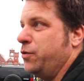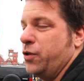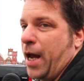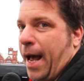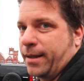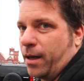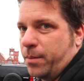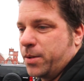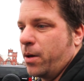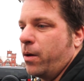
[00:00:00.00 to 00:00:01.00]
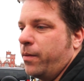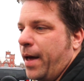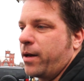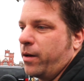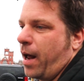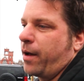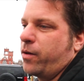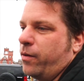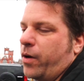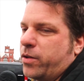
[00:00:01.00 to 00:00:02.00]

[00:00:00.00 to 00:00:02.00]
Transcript: jacked up, so I could have